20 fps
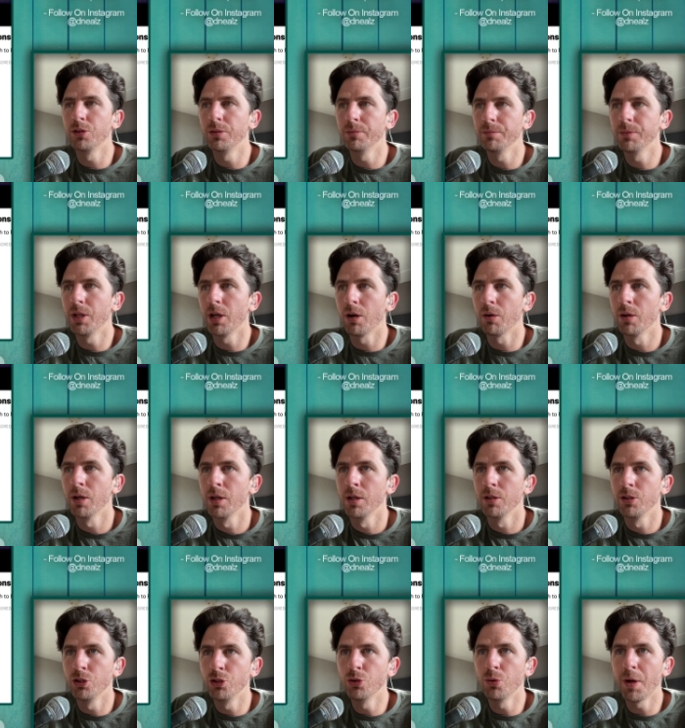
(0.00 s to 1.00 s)
you know,
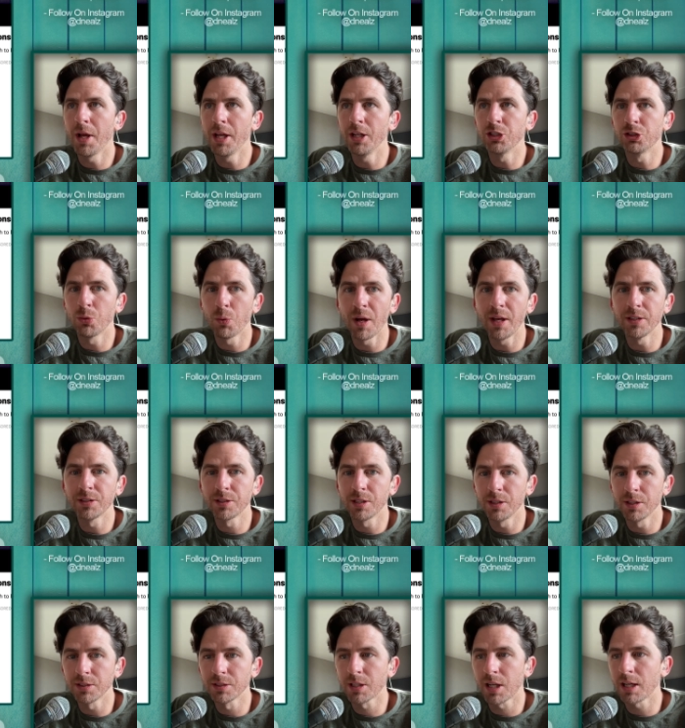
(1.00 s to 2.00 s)
new age ways to
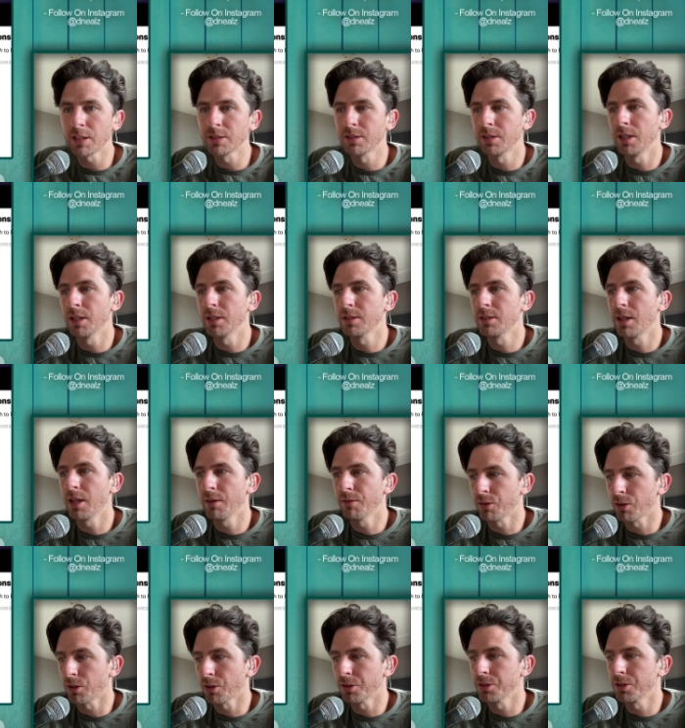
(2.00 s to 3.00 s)
discuss this. They've
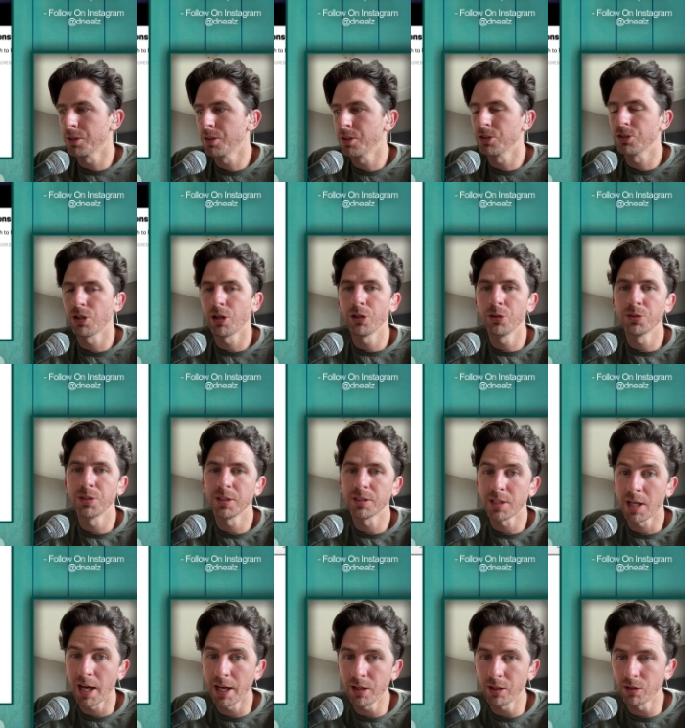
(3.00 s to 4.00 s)
learned to start using
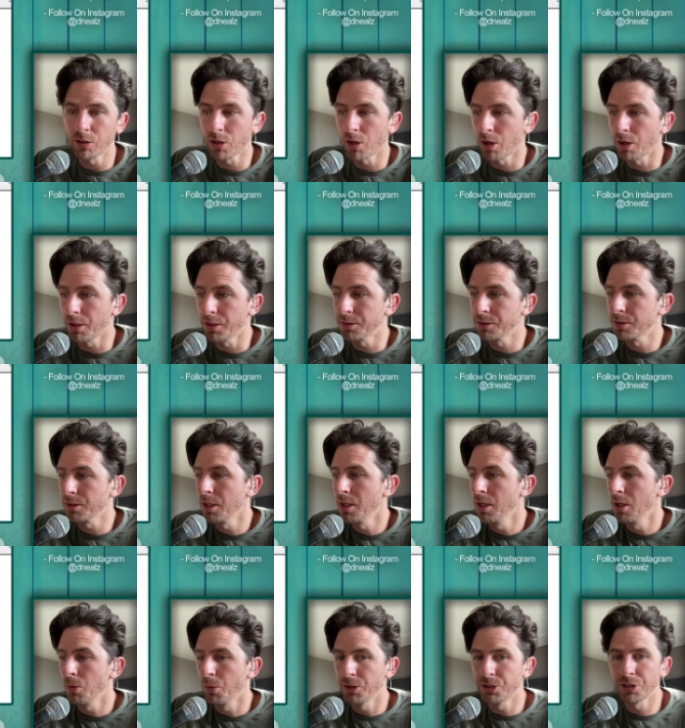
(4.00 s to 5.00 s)
title cards,
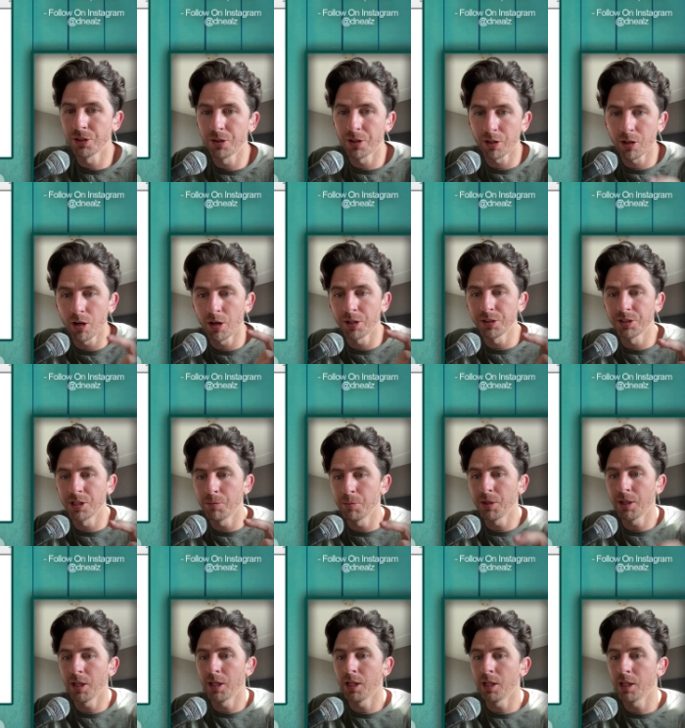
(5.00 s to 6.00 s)
which are the cards in the
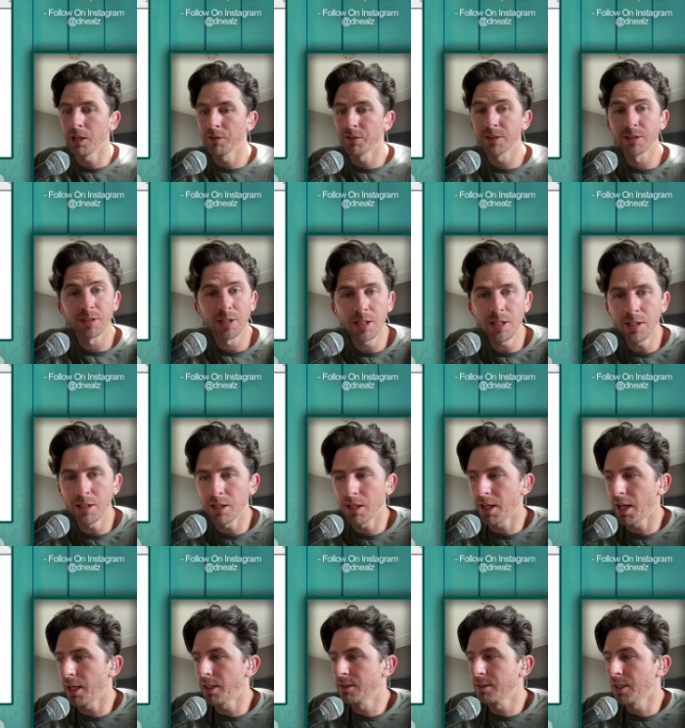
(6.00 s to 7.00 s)
beginning of a scene
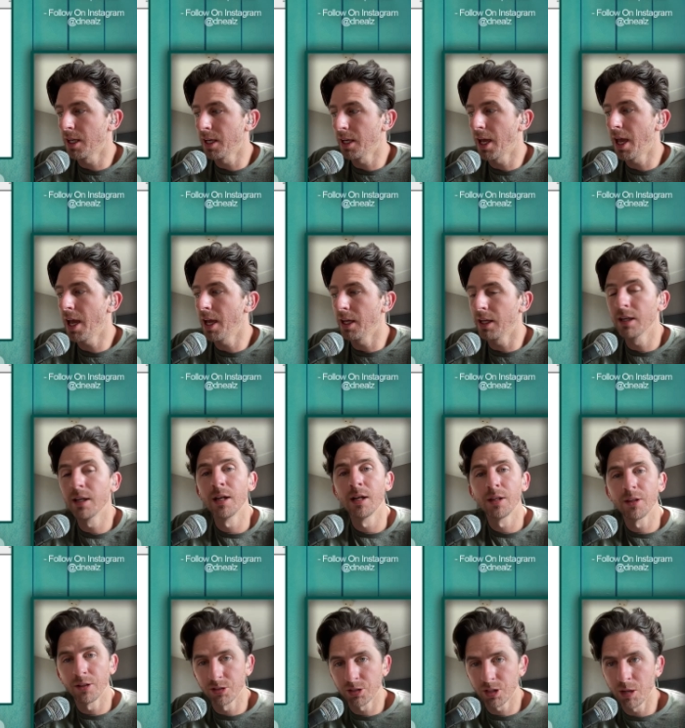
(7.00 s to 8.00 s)
that say, "Hey,
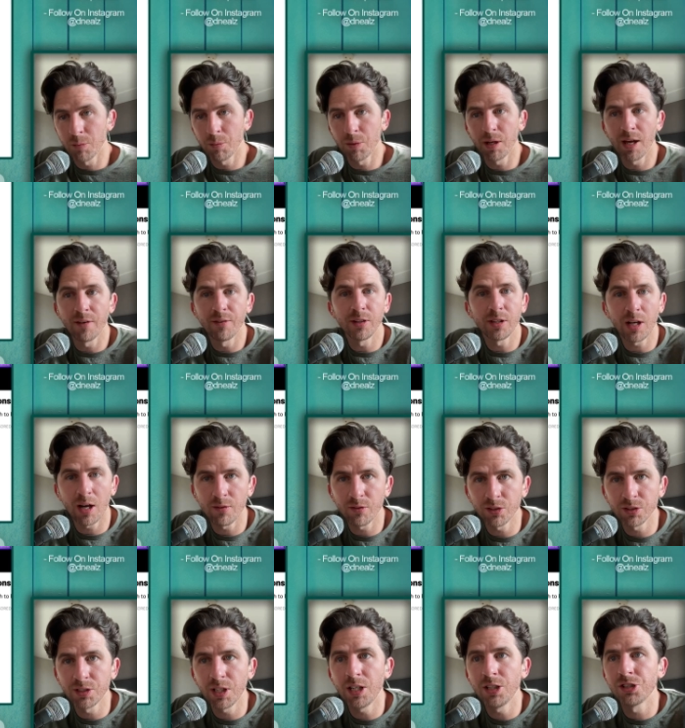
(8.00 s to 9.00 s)
there's going to be a heavy
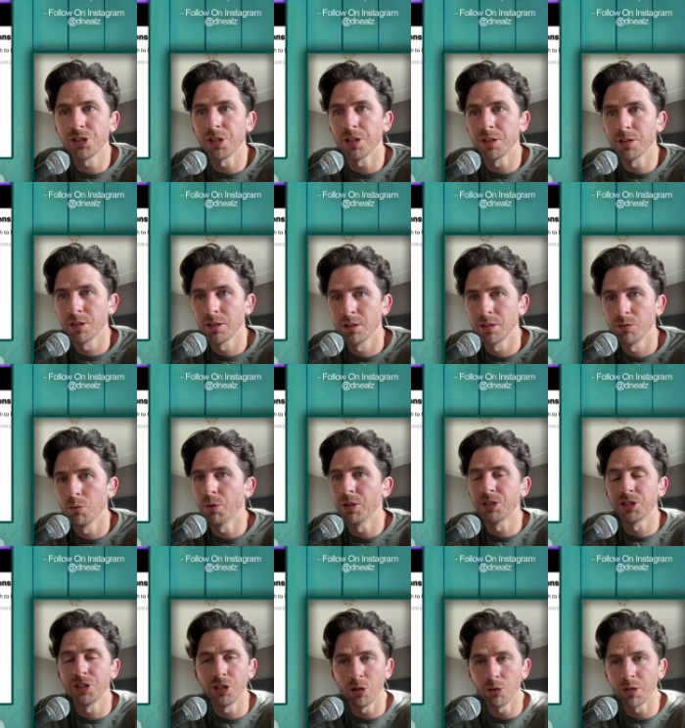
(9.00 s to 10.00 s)
conversation
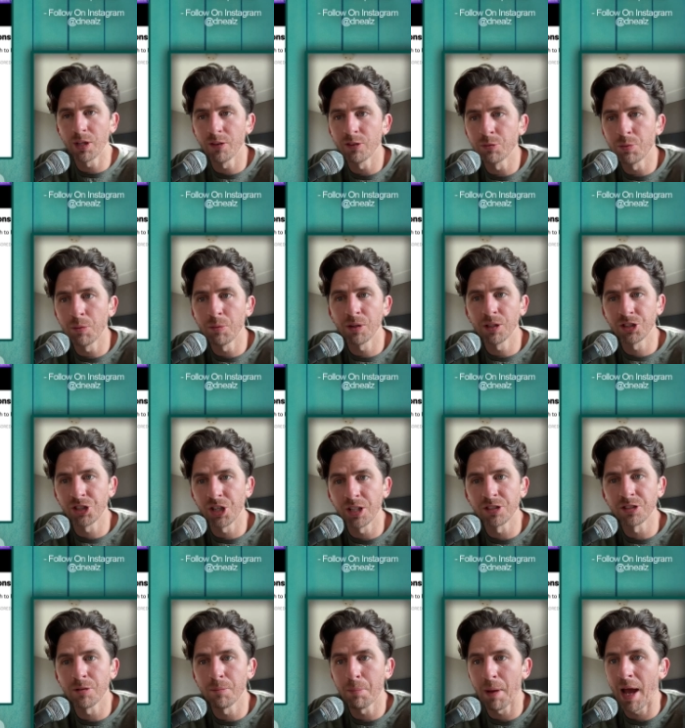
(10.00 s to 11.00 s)
which you know gives people the
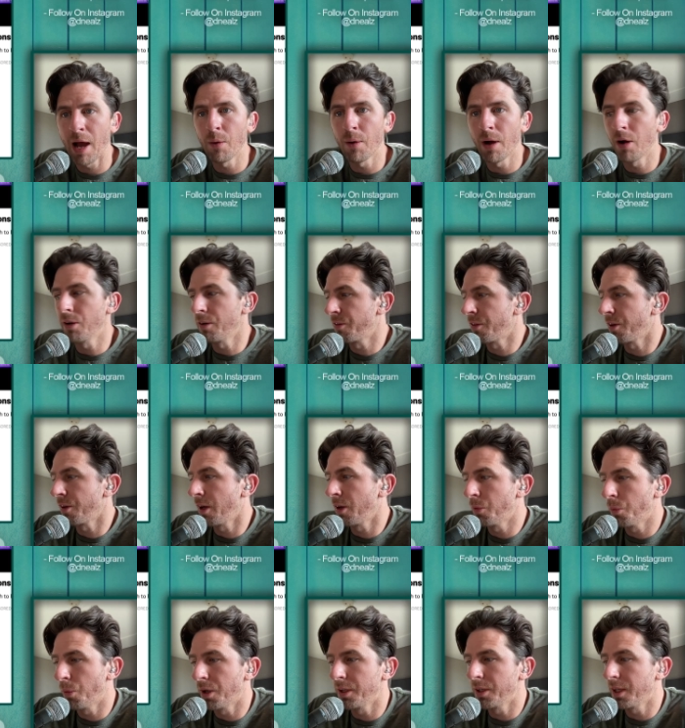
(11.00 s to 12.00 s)
chance to bow out if they're
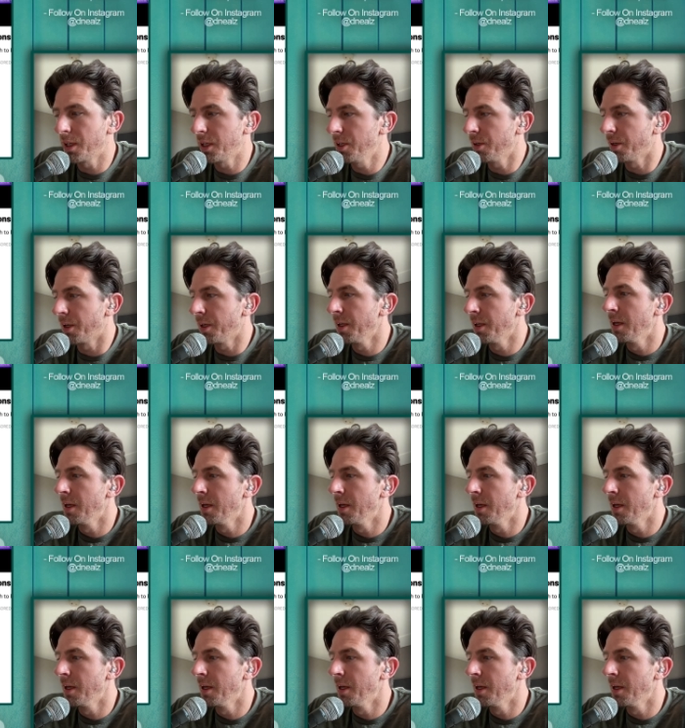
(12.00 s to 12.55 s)
not wanting to hear it.